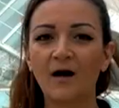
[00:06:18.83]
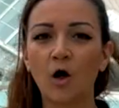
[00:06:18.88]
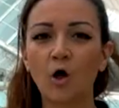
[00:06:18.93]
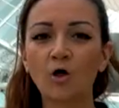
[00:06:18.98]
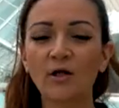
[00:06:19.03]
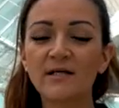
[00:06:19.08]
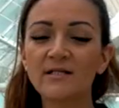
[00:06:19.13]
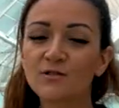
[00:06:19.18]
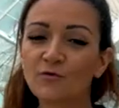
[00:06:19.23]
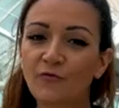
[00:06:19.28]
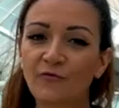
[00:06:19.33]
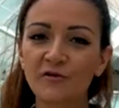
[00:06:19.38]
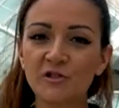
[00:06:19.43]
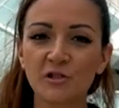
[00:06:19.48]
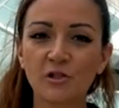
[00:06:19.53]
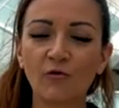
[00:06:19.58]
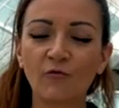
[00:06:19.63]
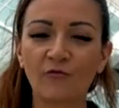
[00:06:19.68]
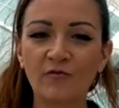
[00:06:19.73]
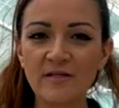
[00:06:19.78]
On his
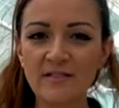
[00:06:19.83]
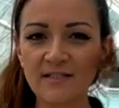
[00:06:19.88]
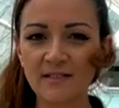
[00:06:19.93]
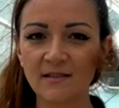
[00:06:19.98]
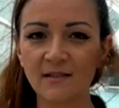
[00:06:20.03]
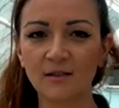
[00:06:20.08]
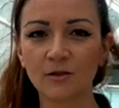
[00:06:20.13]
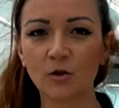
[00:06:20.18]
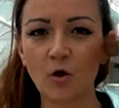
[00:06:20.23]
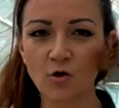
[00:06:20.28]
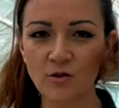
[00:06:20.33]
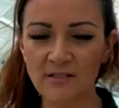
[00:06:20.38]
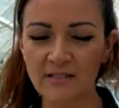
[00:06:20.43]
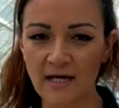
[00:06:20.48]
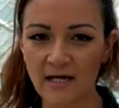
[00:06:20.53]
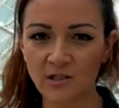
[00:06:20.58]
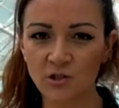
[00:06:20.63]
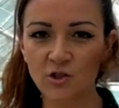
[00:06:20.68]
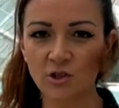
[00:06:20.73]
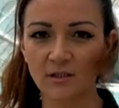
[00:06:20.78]
official visit in Los
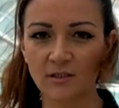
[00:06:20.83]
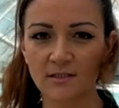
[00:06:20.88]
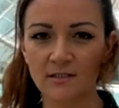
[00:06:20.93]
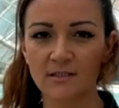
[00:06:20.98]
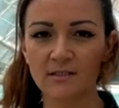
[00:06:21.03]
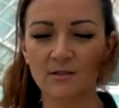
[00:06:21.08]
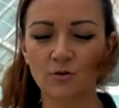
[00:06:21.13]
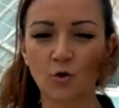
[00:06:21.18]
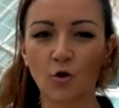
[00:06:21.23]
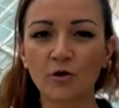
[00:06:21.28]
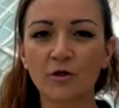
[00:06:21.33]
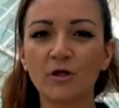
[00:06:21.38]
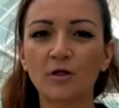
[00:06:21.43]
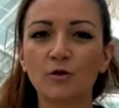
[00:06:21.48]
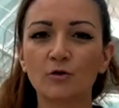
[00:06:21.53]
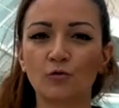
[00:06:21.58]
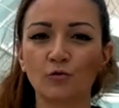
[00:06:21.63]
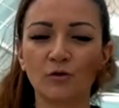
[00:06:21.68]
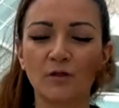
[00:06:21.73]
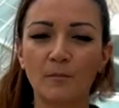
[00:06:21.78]
Angeles,
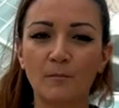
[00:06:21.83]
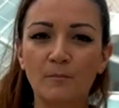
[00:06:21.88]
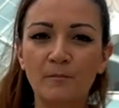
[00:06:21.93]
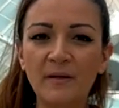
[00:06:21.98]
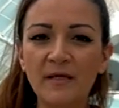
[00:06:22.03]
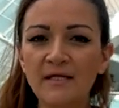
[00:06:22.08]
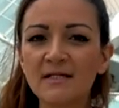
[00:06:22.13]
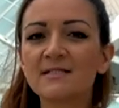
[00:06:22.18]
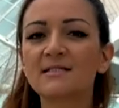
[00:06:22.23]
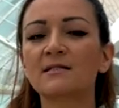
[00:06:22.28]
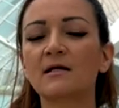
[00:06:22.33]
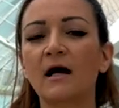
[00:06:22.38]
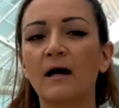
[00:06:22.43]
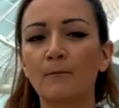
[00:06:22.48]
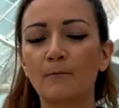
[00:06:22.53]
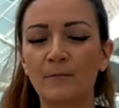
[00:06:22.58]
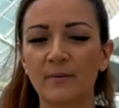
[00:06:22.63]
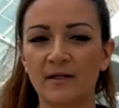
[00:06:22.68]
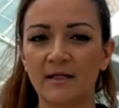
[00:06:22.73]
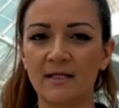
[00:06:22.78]
talking to the biggest
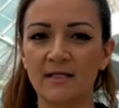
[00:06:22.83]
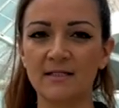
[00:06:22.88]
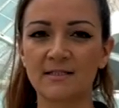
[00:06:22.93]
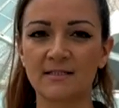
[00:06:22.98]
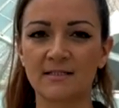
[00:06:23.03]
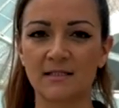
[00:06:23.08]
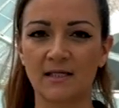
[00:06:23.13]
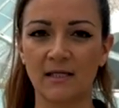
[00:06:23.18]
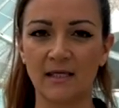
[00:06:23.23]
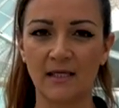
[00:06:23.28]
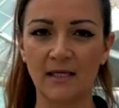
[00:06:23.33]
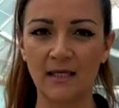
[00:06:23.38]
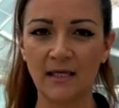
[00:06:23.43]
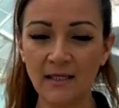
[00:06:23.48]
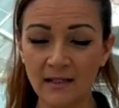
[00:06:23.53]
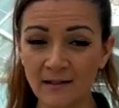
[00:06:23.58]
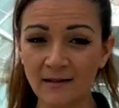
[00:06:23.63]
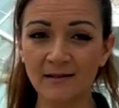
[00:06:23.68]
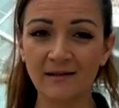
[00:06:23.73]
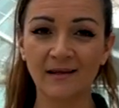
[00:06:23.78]
companies
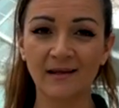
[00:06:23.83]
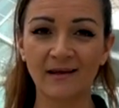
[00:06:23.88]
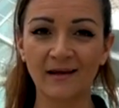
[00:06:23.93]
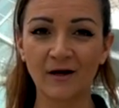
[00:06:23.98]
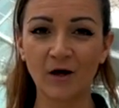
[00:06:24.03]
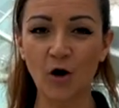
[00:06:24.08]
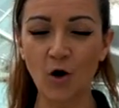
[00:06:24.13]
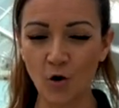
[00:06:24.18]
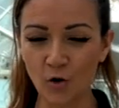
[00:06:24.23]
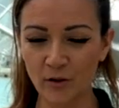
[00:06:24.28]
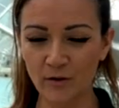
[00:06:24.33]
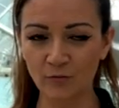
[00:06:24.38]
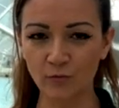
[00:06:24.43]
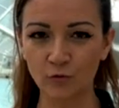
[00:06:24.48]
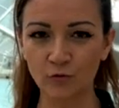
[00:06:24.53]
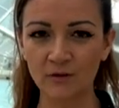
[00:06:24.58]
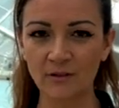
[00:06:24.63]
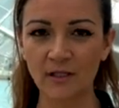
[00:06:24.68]
in Hollywood,